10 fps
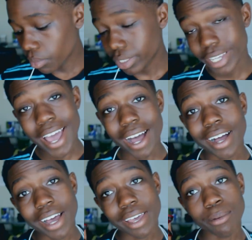But yeah,
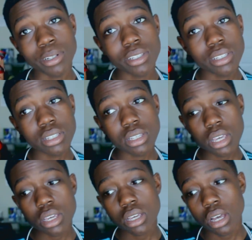I would
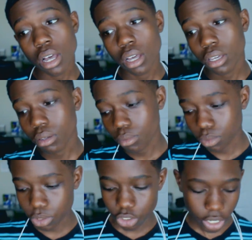say I
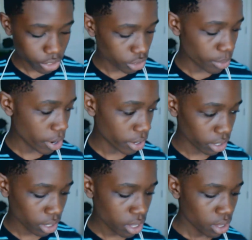would change the
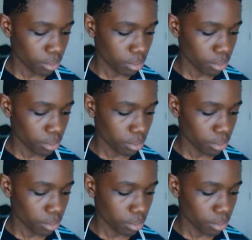bearing.